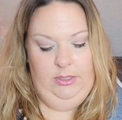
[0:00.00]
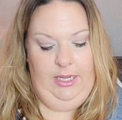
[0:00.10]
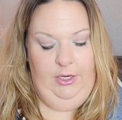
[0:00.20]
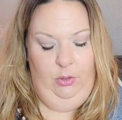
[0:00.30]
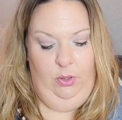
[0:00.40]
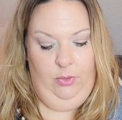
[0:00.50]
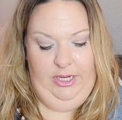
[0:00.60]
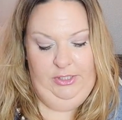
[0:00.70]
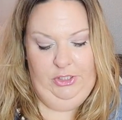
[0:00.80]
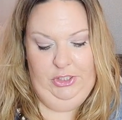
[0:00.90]
dino
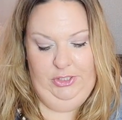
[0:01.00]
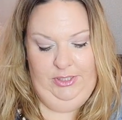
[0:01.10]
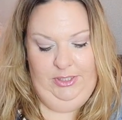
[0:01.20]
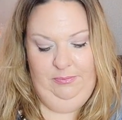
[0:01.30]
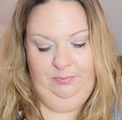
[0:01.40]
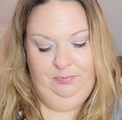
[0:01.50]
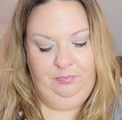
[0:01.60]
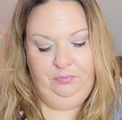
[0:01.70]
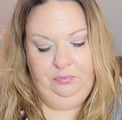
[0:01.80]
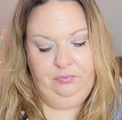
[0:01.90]
erasers.
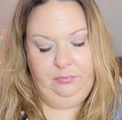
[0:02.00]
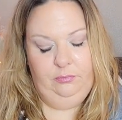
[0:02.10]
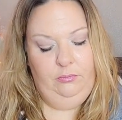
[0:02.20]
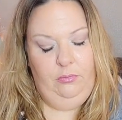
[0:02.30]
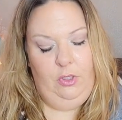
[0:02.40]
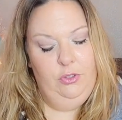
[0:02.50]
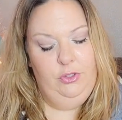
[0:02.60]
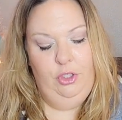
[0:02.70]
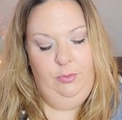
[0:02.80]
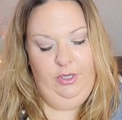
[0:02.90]

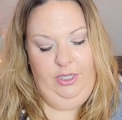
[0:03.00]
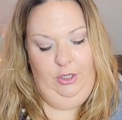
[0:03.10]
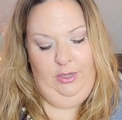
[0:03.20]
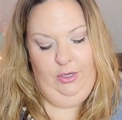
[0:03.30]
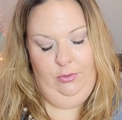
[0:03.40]
Super cute.